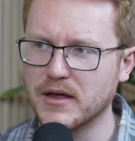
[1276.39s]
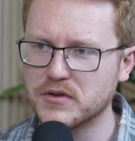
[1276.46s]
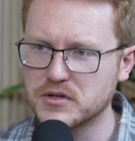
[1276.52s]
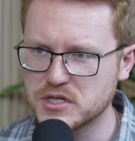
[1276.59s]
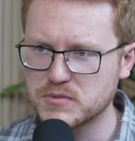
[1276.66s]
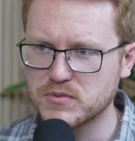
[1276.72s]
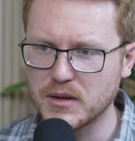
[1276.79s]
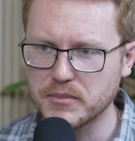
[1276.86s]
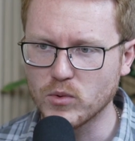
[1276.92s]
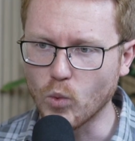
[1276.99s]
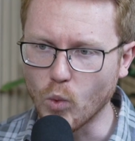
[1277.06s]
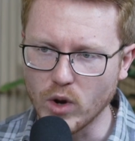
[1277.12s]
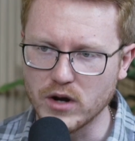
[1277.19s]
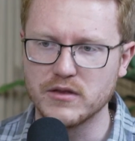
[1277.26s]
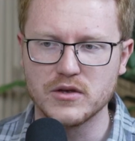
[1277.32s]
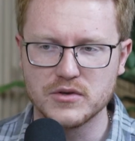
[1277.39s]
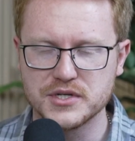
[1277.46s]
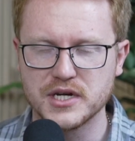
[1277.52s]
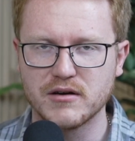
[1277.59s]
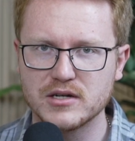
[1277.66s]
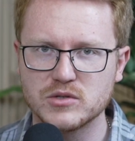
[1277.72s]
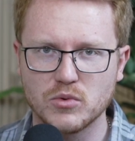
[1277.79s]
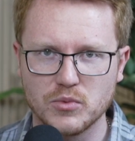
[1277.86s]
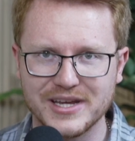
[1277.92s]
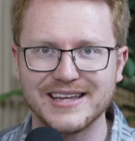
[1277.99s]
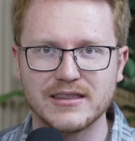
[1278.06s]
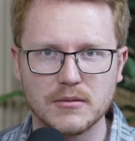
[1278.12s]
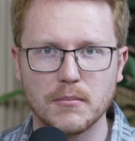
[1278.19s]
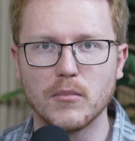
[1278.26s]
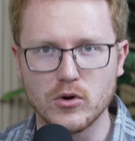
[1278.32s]
this is probably one of those areas where we
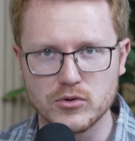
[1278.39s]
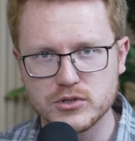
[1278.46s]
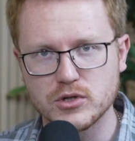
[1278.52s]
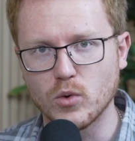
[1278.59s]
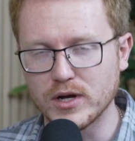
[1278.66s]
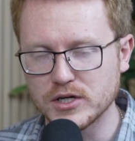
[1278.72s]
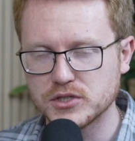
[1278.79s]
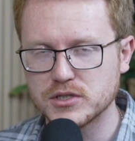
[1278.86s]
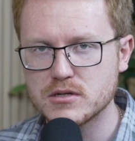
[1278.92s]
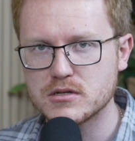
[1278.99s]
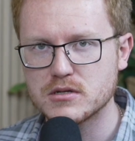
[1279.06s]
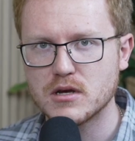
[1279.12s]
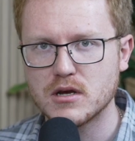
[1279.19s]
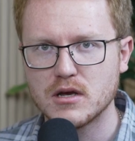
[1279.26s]
get the most questions.